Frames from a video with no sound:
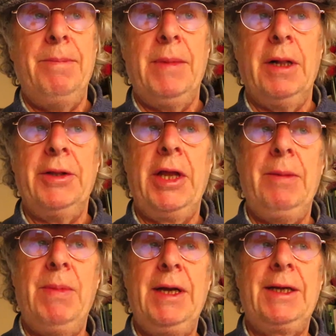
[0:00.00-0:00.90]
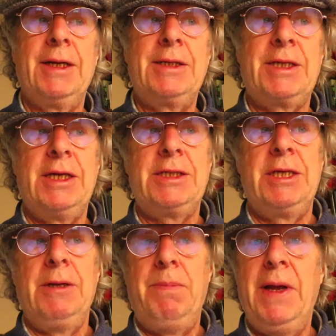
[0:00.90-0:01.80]
malt, they make a
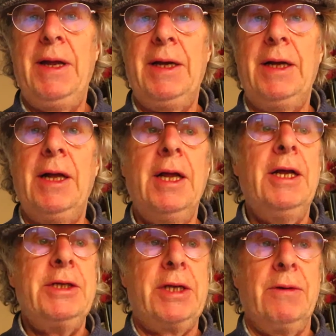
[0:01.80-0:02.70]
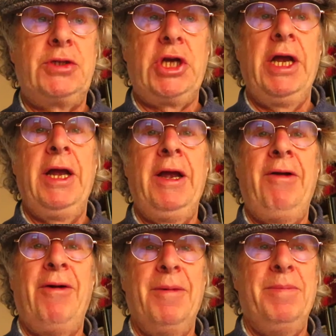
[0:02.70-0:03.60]
tasty beer. So
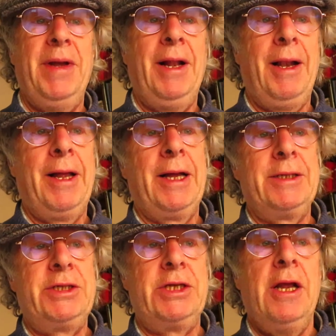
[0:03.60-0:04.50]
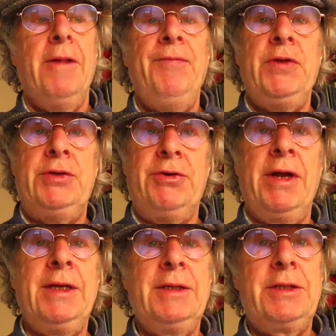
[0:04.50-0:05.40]
cheer up, my lads.
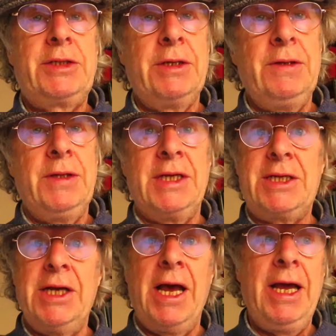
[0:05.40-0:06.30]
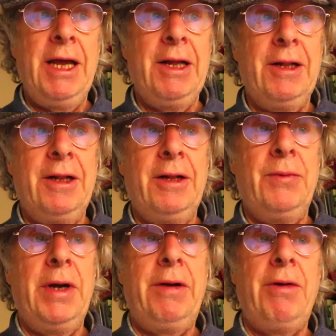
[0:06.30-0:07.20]
Drink to the
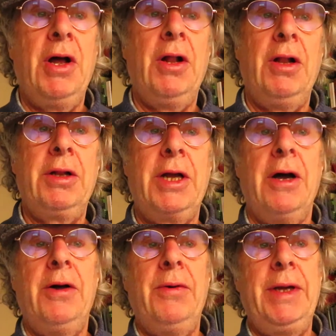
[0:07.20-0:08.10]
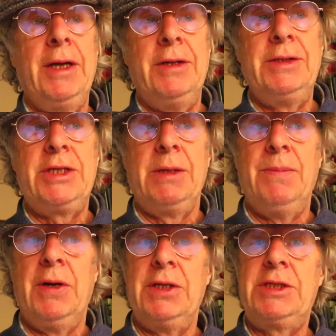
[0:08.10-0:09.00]
snail, we're all going
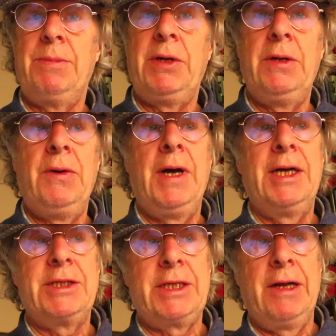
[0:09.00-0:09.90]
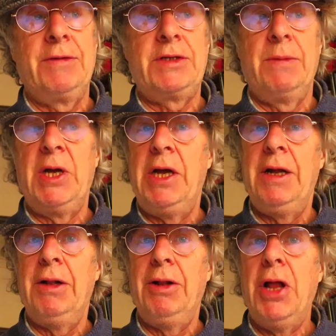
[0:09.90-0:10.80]
hunting, boys, to brew ourselves some
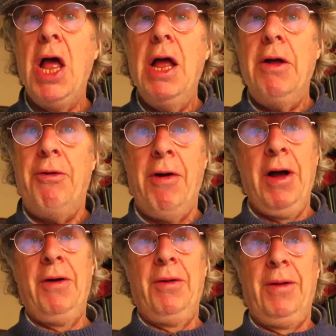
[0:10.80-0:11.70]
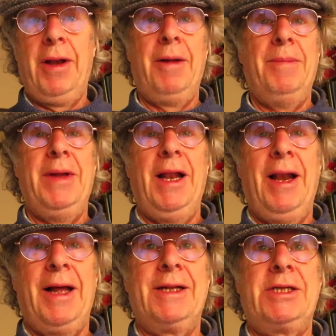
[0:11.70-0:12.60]
ale. Roll up, my
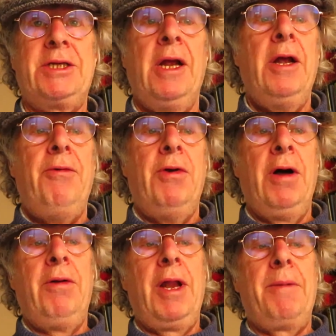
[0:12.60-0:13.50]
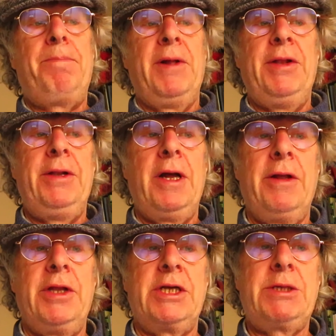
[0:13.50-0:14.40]
lads, roll up
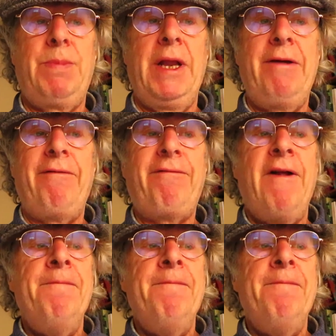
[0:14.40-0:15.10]
another spliff,